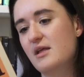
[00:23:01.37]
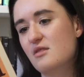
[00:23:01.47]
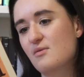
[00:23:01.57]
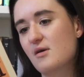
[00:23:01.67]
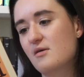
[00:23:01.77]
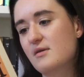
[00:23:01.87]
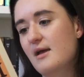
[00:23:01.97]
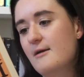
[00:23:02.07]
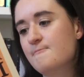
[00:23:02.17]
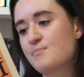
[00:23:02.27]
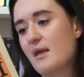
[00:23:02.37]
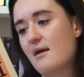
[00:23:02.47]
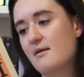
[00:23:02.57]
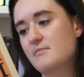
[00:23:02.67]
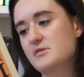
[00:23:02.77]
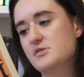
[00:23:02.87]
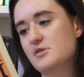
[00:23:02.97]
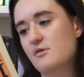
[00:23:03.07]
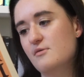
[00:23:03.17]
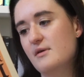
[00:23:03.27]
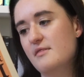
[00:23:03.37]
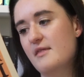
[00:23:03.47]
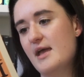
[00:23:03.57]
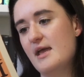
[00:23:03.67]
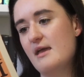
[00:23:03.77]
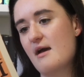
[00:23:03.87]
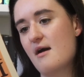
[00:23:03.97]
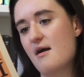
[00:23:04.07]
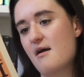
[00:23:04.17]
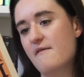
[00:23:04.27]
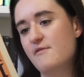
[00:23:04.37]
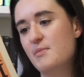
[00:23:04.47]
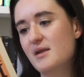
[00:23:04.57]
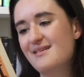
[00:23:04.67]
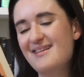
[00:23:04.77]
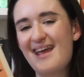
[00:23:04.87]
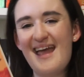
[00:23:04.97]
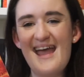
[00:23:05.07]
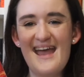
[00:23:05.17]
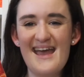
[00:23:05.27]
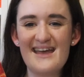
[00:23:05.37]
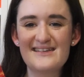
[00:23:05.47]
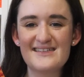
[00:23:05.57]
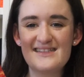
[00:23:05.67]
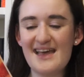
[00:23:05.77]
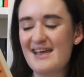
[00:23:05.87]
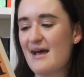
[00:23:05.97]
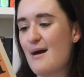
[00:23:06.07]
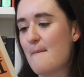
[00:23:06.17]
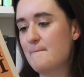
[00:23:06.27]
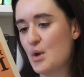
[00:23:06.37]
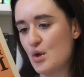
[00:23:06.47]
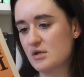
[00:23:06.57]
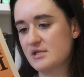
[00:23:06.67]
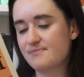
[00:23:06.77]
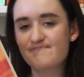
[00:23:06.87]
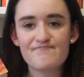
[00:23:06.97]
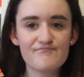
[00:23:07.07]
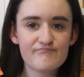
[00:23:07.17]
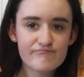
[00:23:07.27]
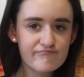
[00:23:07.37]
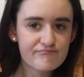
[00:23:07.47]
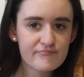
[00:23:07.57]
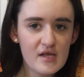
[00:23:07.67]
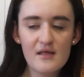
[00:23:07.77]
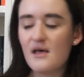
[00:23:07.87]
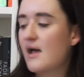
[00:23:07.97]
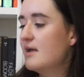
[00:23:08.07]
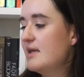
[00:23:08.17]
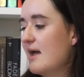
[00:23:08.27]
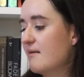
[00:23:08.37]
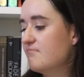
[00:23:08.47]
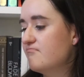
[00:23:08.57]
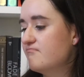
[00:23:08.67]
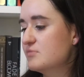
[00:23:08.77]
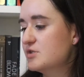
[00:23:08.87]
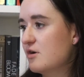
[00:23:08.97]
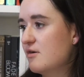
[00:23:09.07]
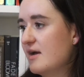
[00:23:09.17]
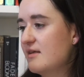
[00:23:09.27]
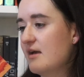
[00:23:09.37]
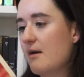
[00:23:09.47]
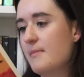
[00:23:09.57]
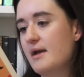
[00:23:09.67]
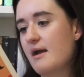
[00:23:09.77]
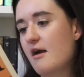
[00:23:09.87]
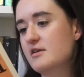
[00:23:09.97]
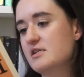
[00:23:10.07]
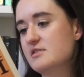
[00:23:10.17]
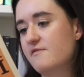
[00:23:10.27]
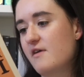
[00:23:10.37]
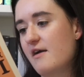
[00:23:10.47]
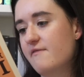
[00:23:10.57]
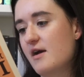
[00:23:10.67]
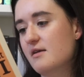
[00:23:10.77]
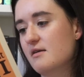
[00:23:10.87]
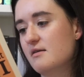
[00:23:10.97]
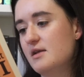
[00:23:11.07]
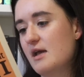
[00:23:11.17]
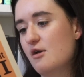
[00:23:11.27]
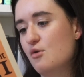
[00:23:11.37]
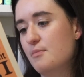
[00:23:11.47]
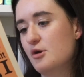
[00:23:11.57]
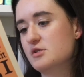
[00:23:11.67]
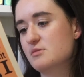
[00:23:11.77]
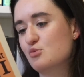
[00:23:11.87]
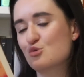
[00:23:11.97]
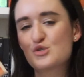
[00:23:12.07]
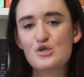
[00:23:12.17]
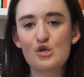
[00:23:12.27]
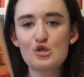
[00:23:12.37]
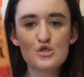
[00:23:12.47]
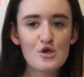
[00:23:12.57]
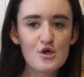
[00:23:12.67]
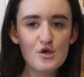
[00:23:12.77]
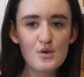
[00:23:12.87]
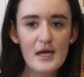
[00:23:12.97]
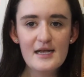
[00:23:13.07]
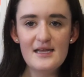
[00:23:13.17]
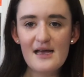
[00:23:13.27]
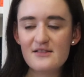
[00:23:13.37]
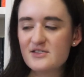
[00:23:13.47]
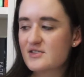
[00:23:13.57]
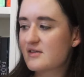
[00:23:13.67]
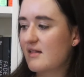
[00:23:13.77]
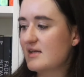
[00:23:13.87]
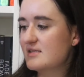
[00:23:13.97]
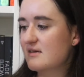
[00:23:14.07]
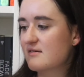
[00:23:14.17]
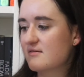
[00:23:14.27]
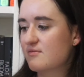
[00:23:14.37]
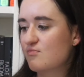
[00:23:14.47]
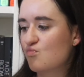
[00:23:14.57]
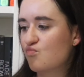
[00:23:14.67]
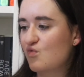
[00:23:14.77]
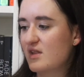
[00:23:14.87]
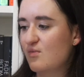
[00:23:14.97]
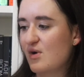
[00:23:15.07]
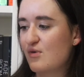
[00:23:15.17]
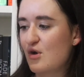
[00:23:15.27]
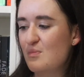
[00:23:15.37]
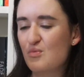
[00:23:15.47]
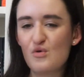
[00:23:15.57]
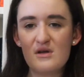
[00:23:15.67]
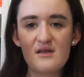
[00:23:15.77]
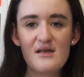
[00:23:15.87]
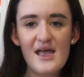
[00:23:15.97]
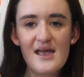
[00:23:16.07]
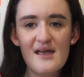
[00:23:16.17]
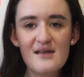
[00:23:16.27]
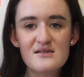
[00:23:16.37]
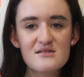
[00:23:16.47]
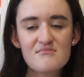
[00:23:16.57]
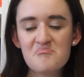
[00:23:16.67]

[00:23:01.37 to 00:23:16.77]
in the world. So they are forbidden and they are burnt. Yeah, so I think our main character is a firefighter, yeah, who burns the books. So yeah, this is a classic, really well-known book, and